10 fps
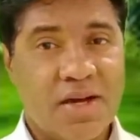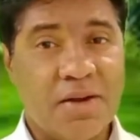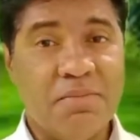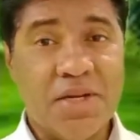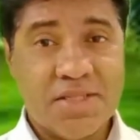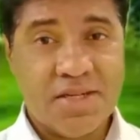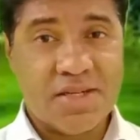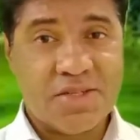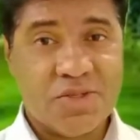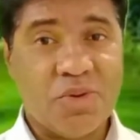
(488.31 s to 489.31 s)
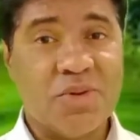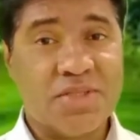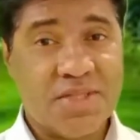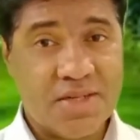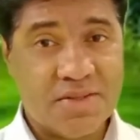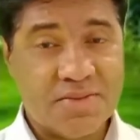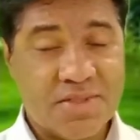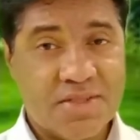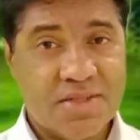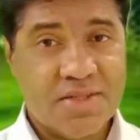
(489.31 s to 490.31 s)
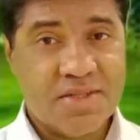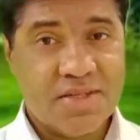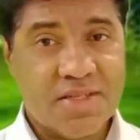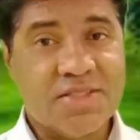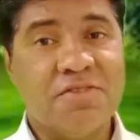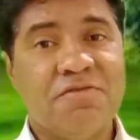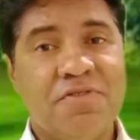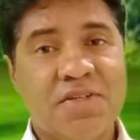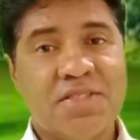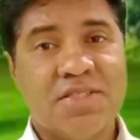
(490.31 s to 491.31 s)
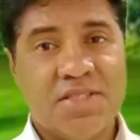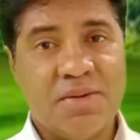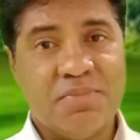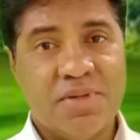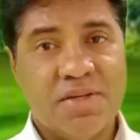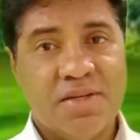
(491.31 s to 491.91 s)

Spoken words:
admitting it to ourselves is the first step